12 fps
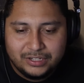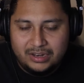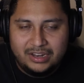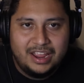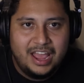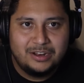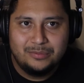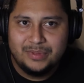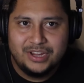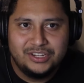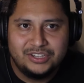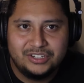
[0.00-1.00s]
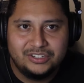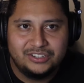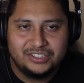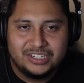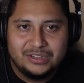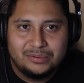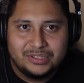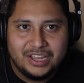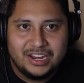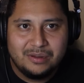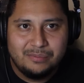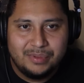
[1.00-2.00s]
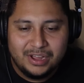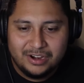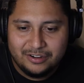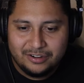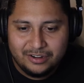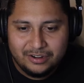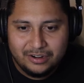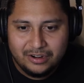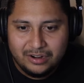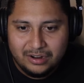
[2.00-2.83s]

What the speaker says: And the animation just keeps getting better.